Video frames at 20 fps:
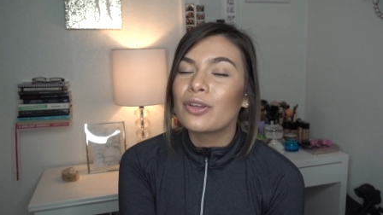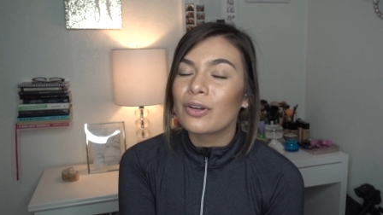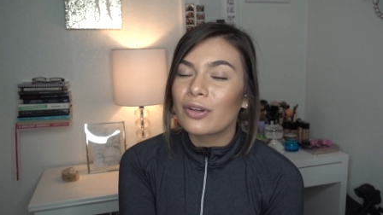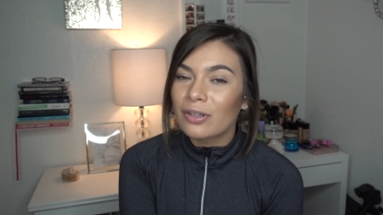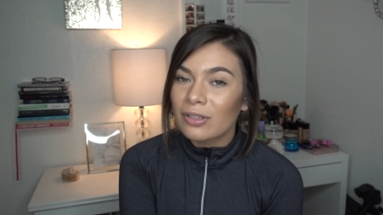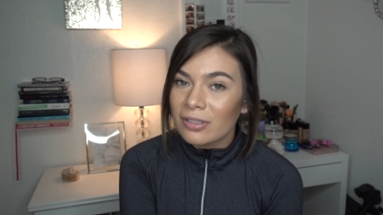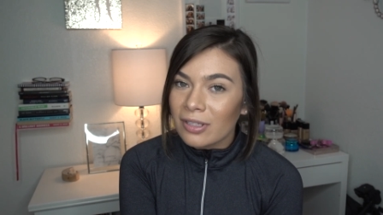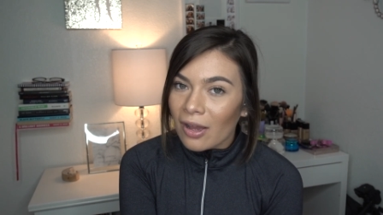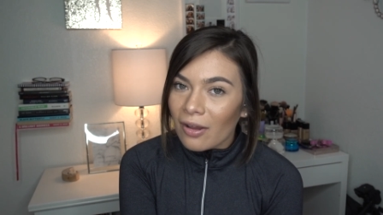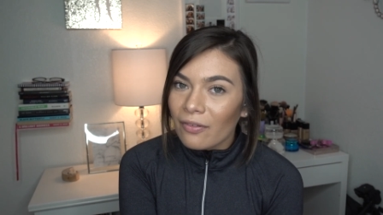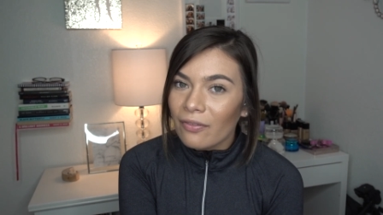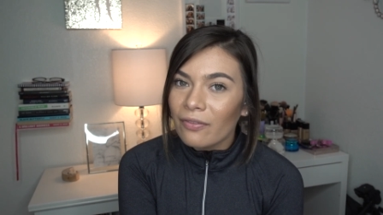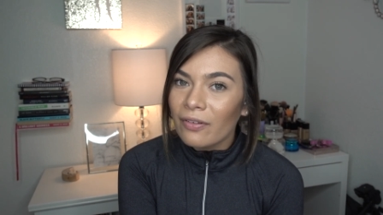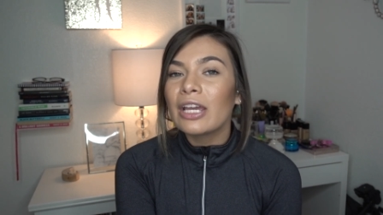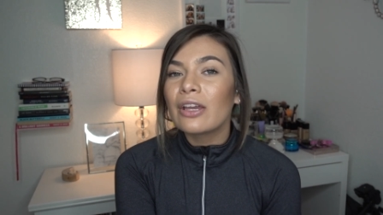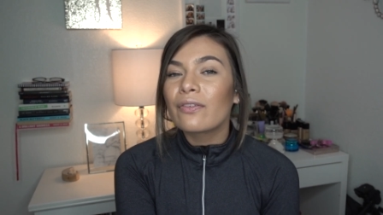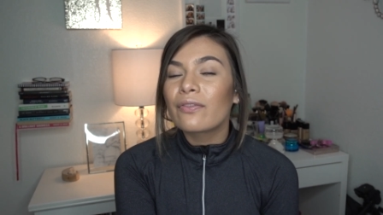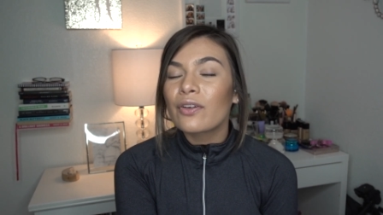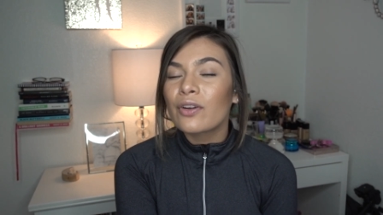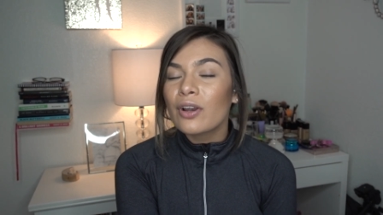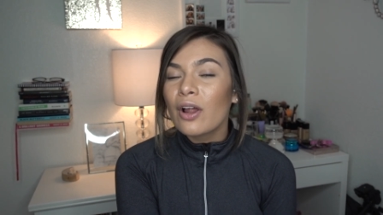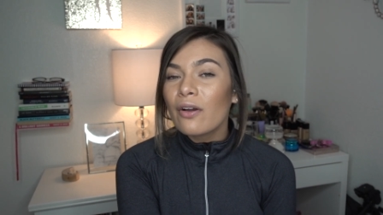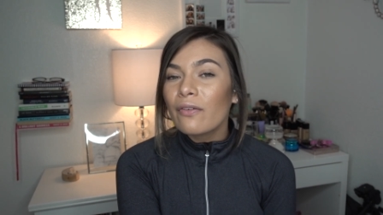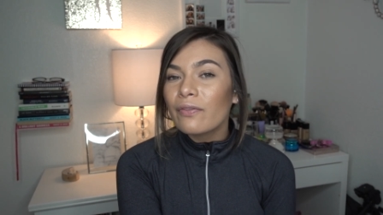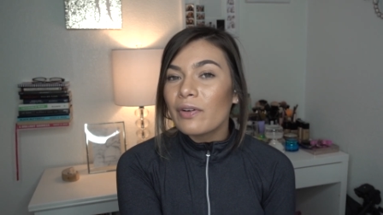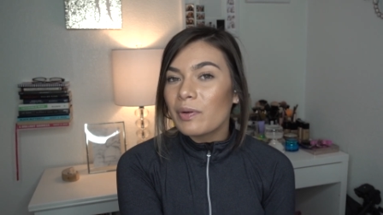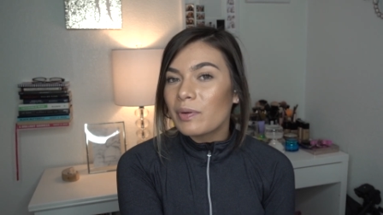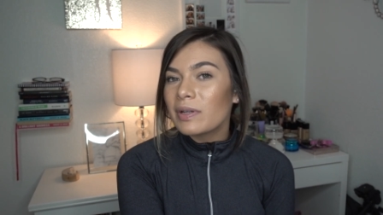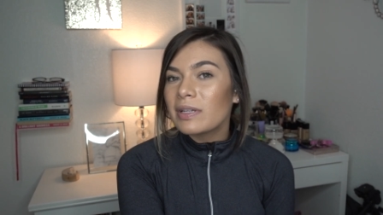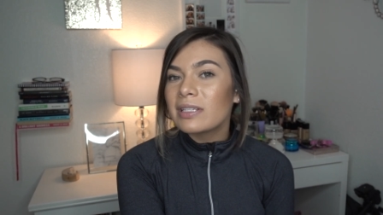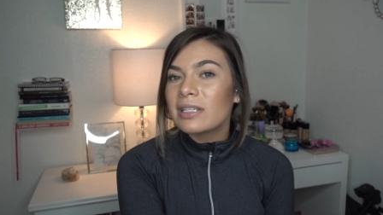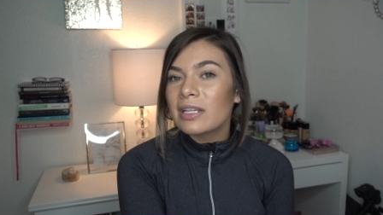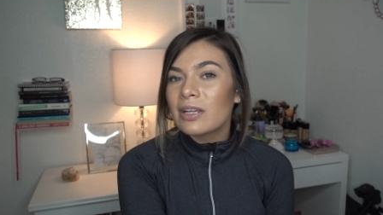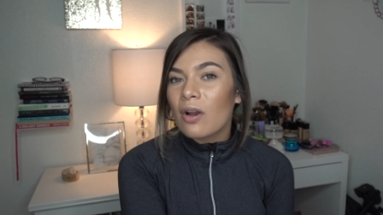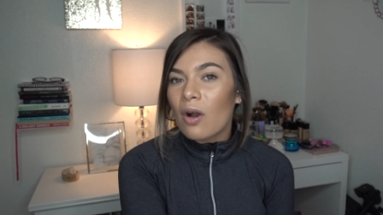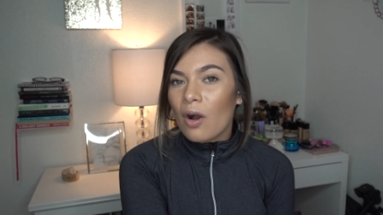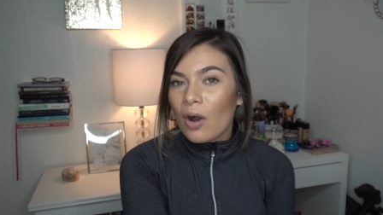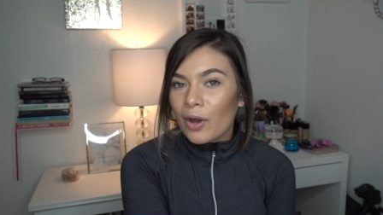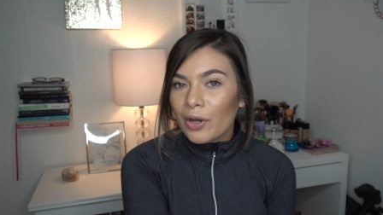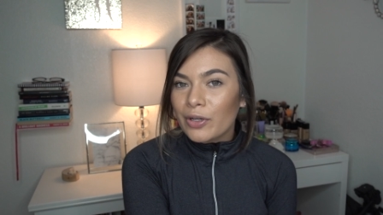yourself. If you're not focusing
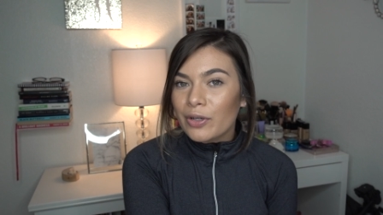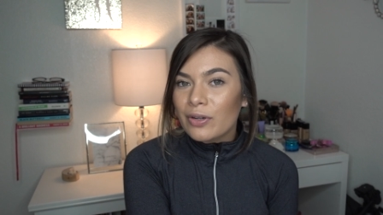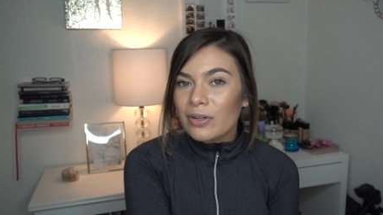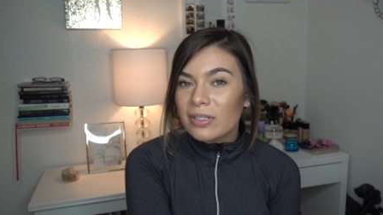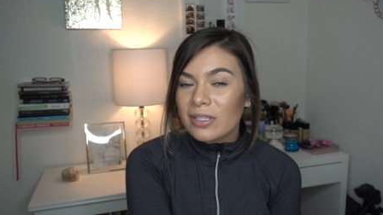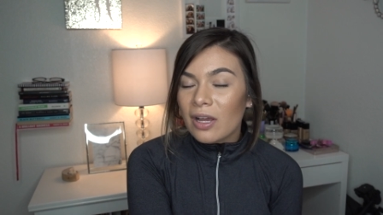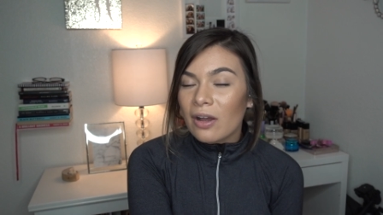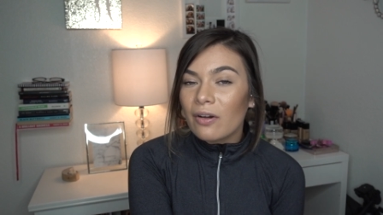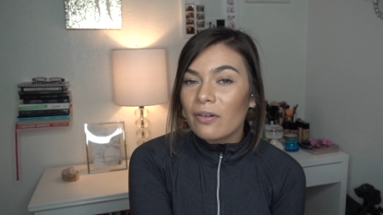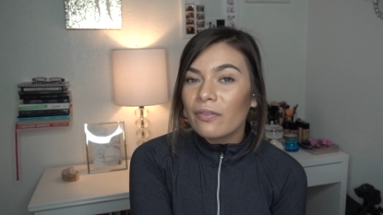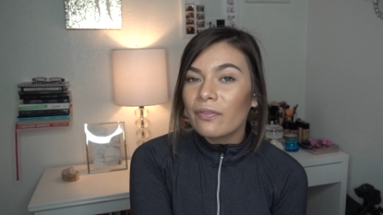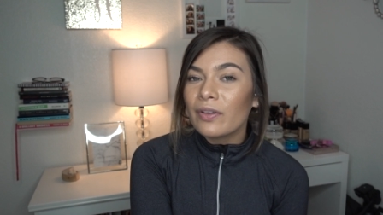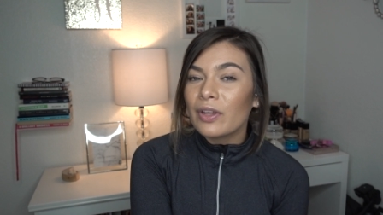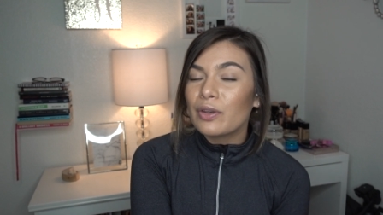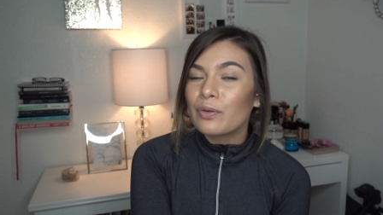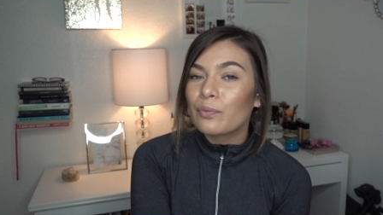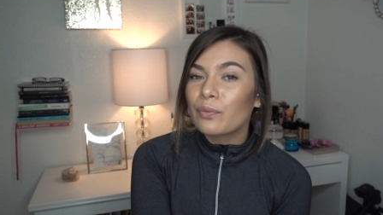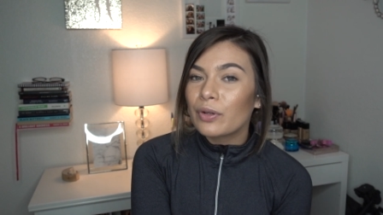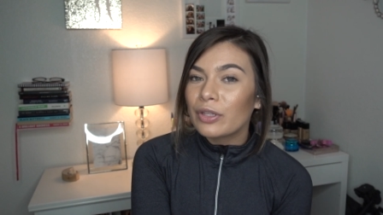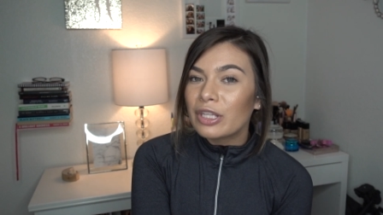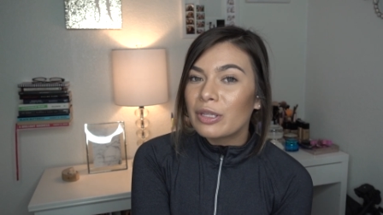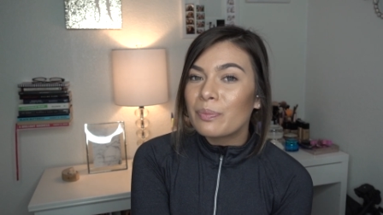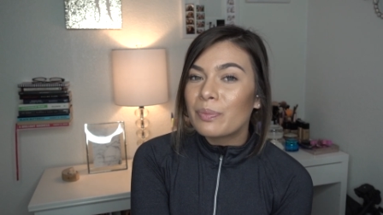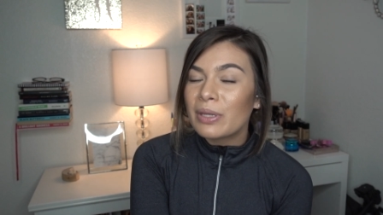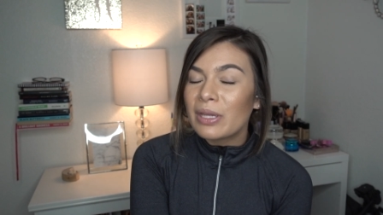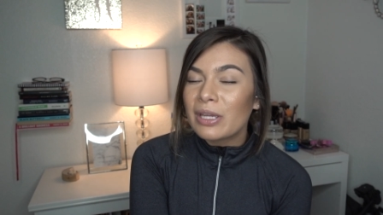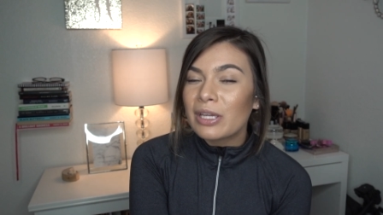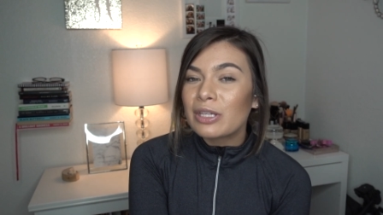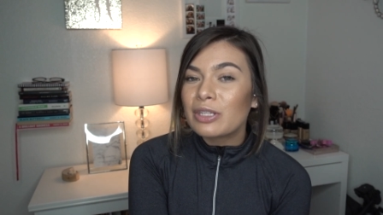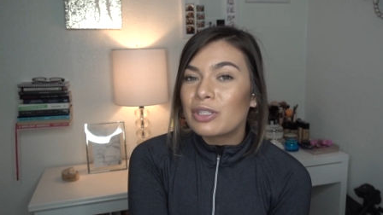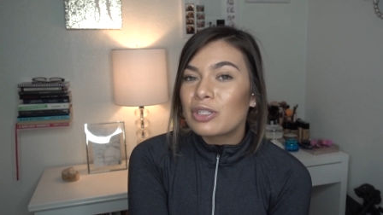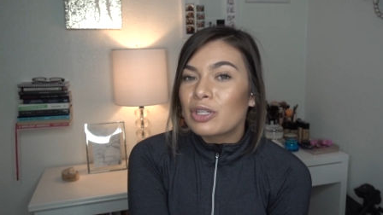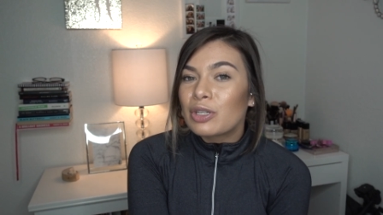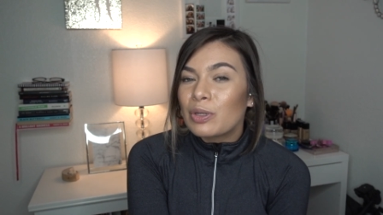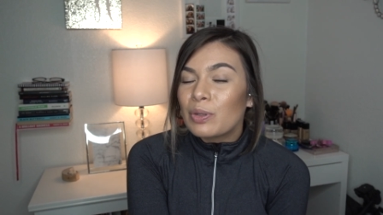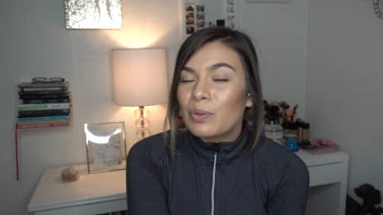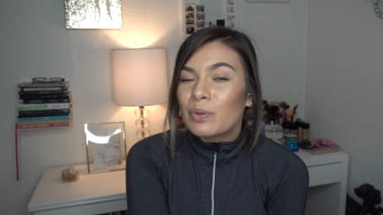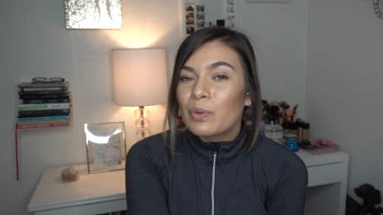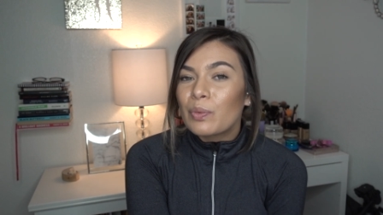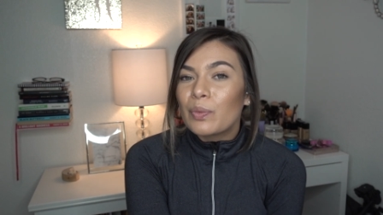on yourself and really being in
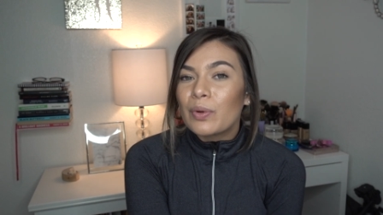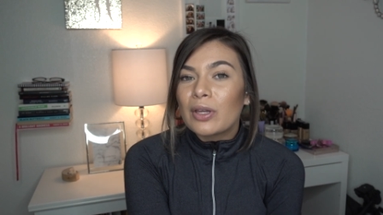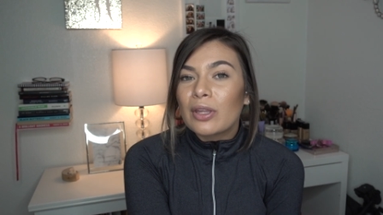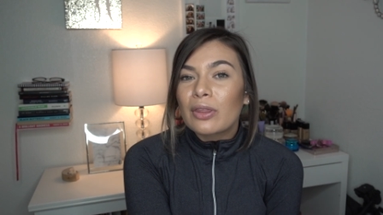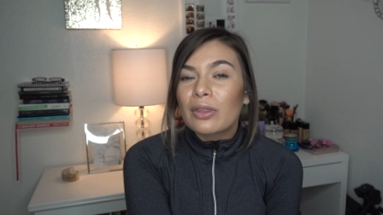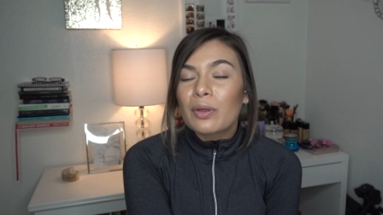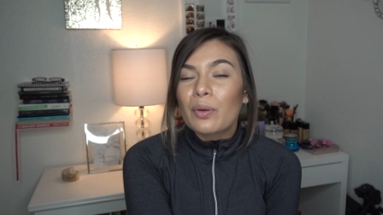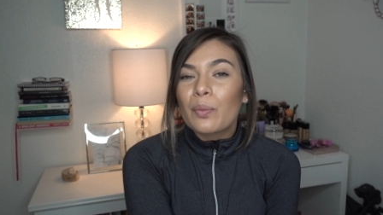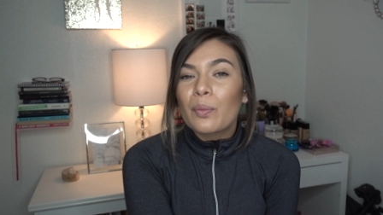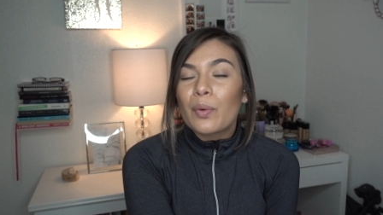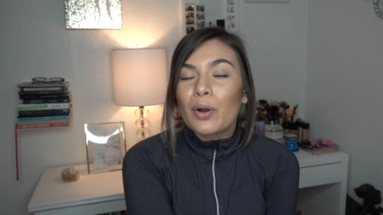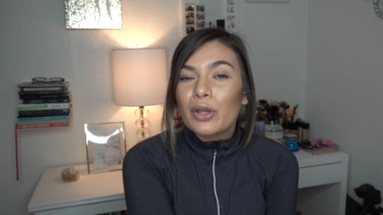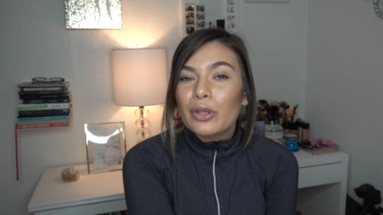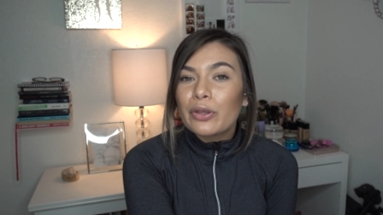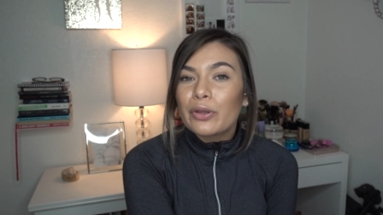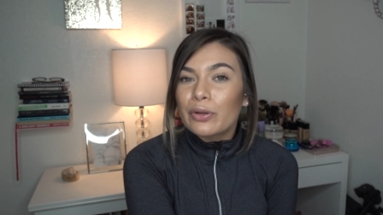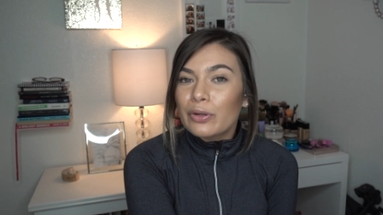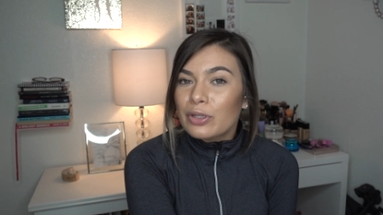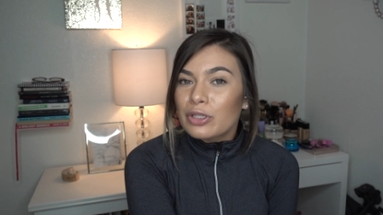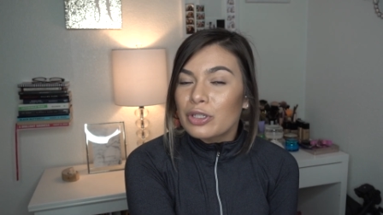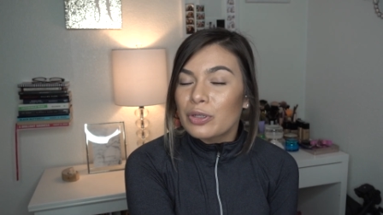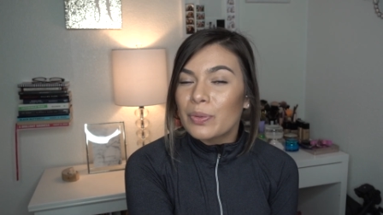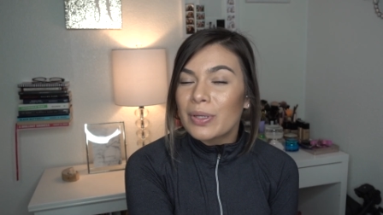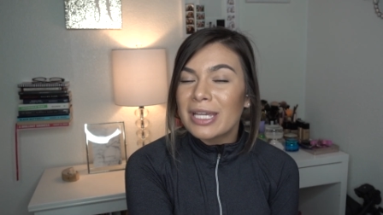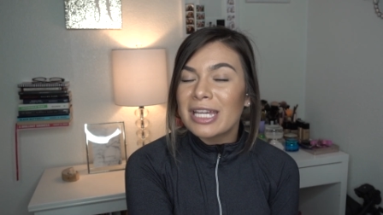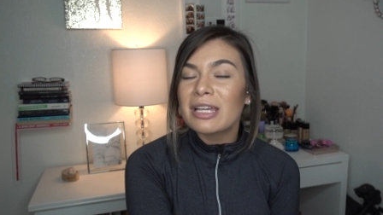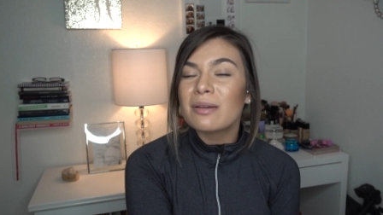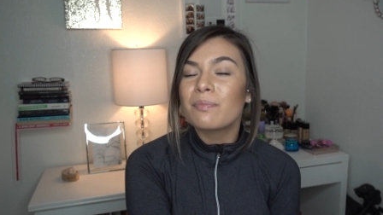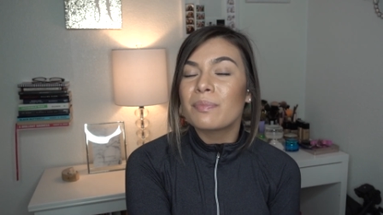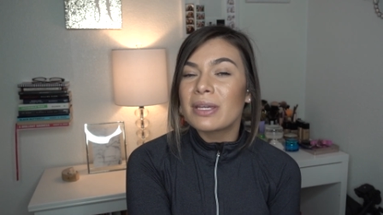tune with what you're doing,